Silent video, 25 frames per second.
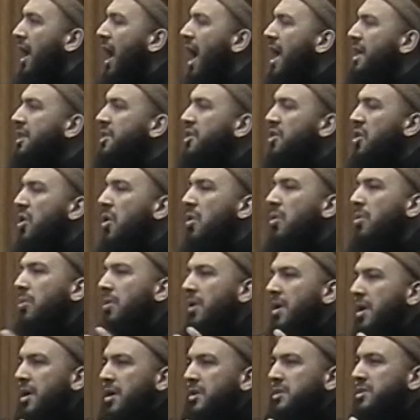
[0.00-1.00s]
And you
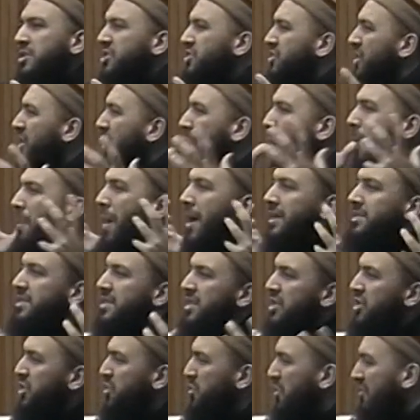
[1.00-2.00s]
know, just to go back
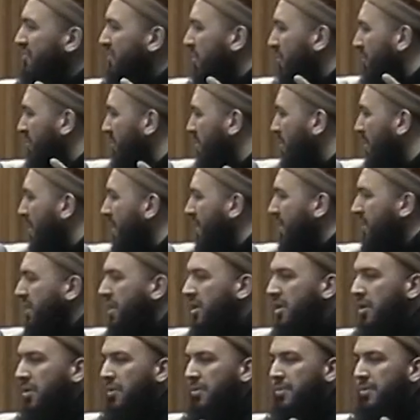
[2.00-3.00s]
to the issue of the, the way,
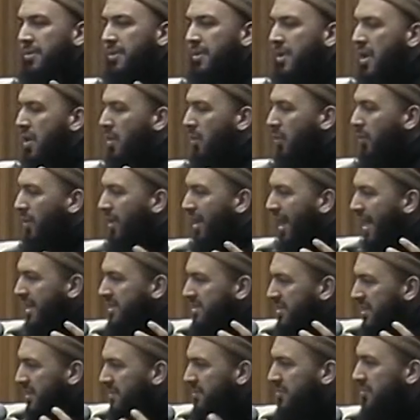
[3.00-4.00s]
you know, we
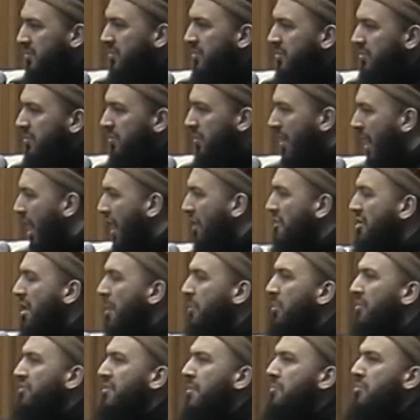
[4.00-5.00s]
like to hurry
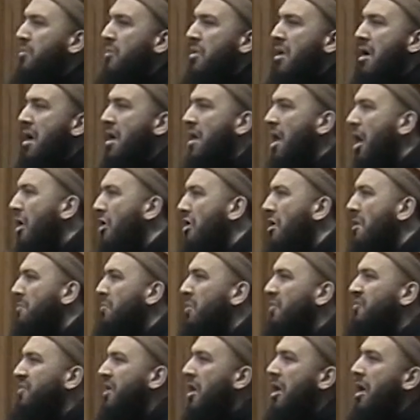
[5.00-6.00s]
up with the prayer and hurry
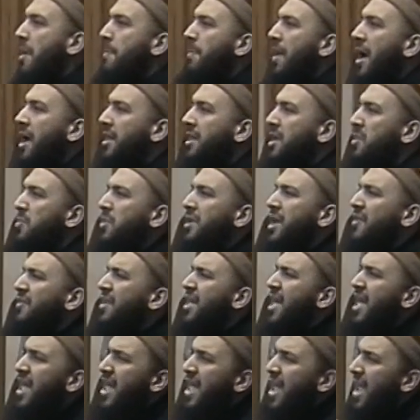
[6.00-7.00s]
up with the ibadah and
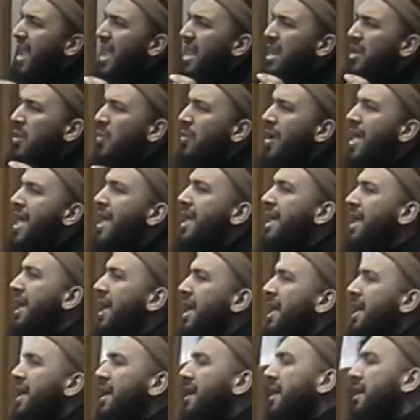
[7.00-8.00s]
whatever. In a
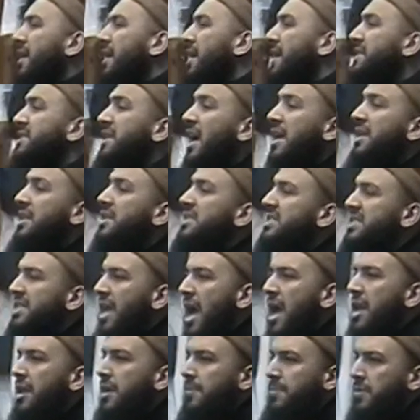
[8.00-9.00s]
way, it's
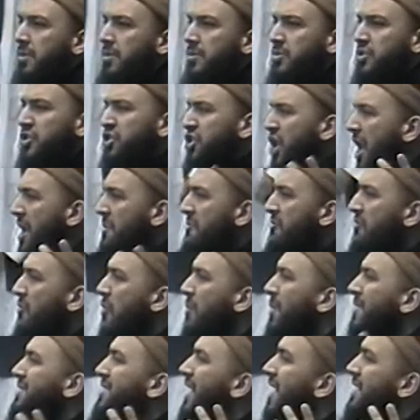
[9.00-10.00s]
understandable.
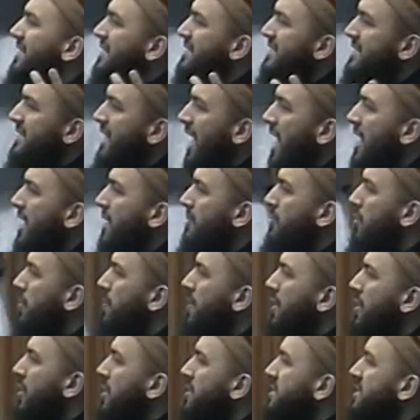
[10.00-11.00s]
Shameful, but understandable
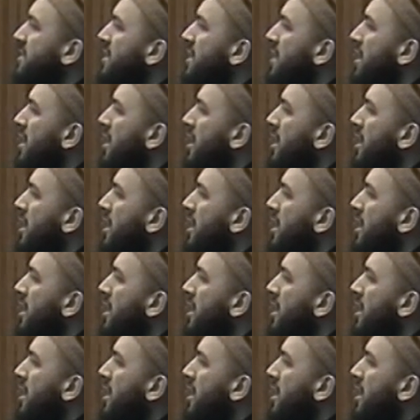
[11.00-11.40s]
because